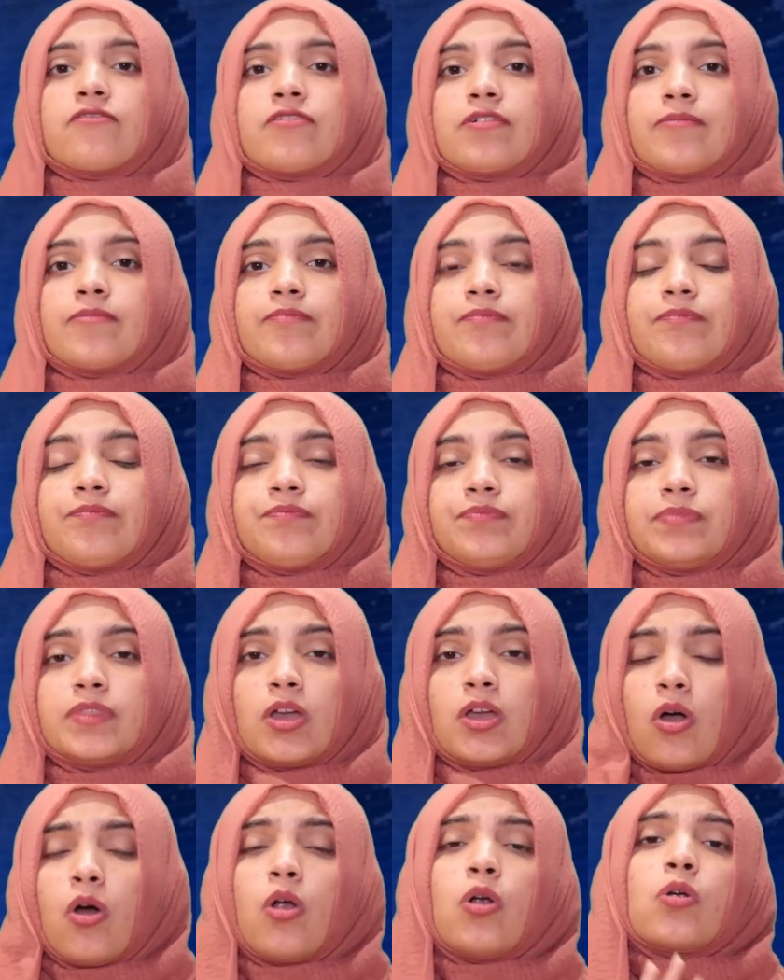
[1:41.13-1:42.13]
The latest
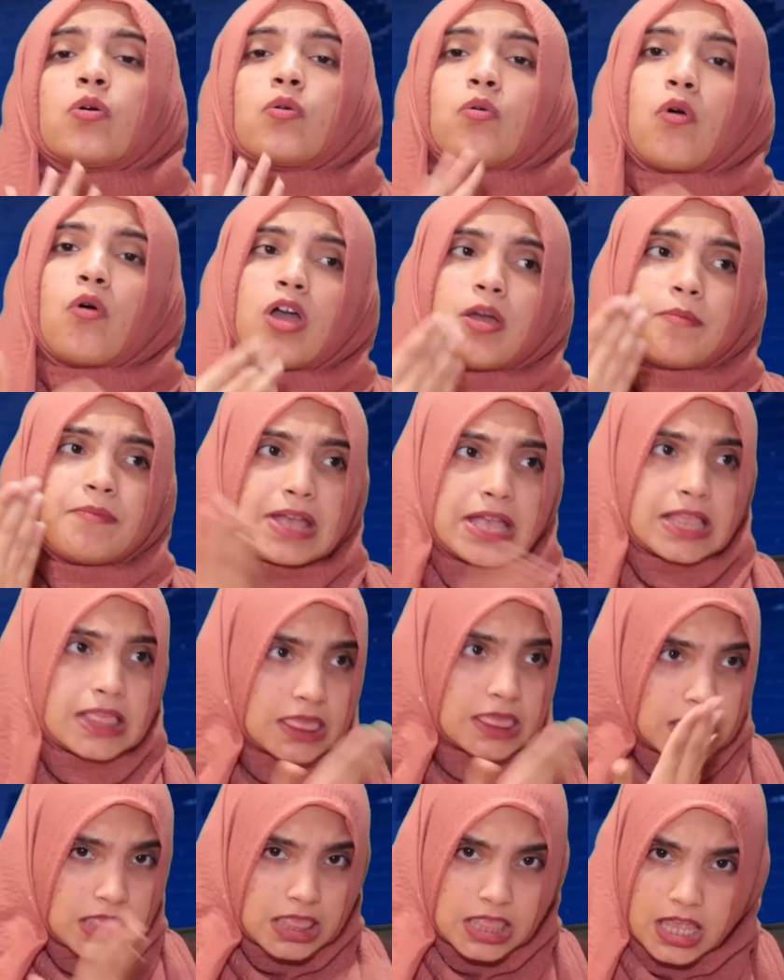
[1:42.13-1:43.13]
item to meet the
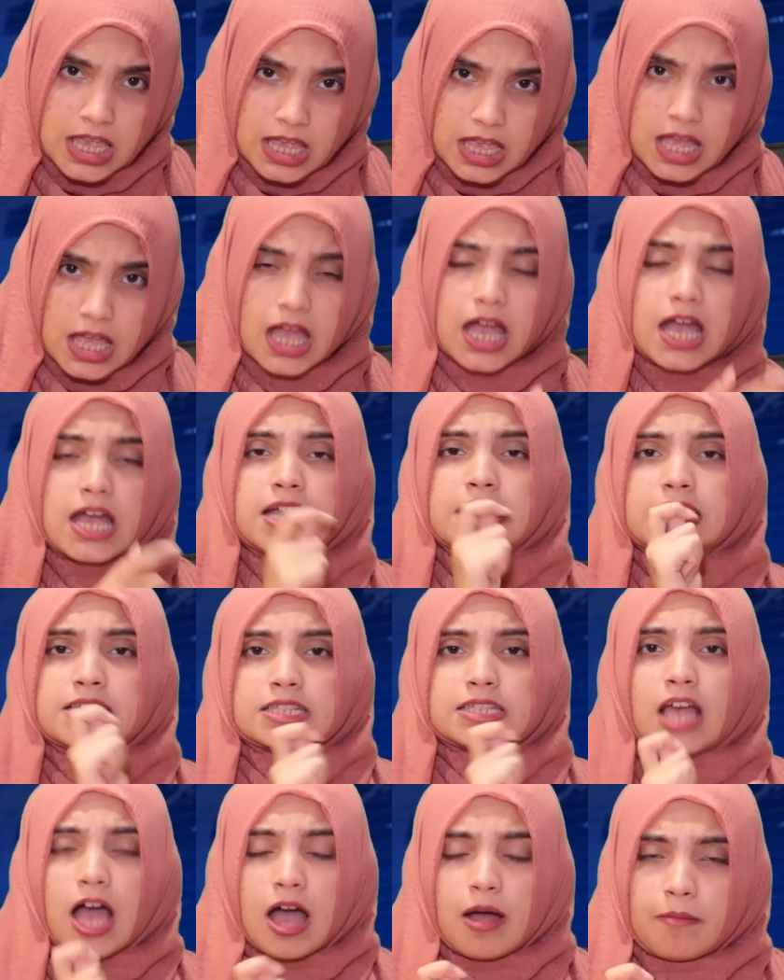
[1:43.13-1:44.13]
same fate
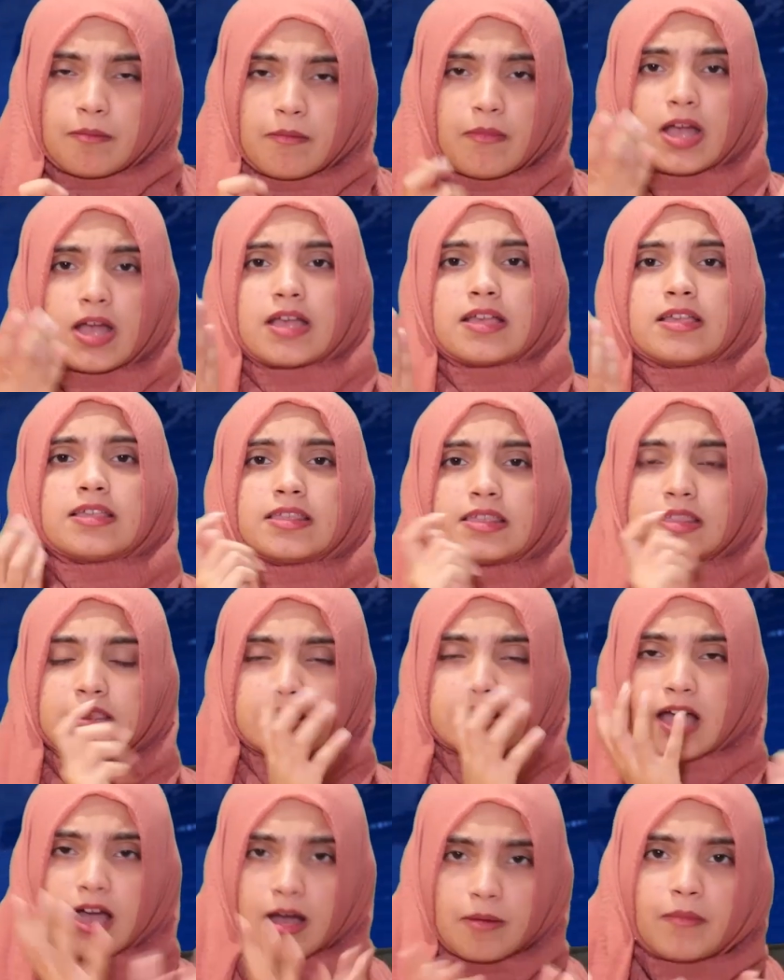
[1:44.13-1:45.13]
is the humble
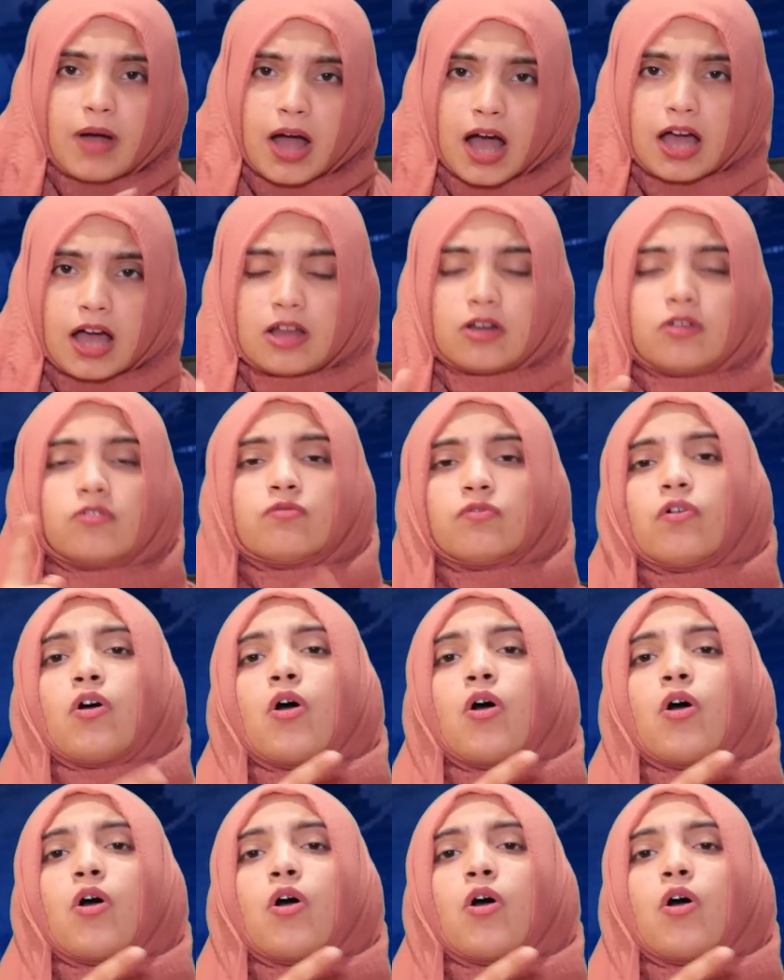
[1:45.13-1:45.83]
Indian Charpai.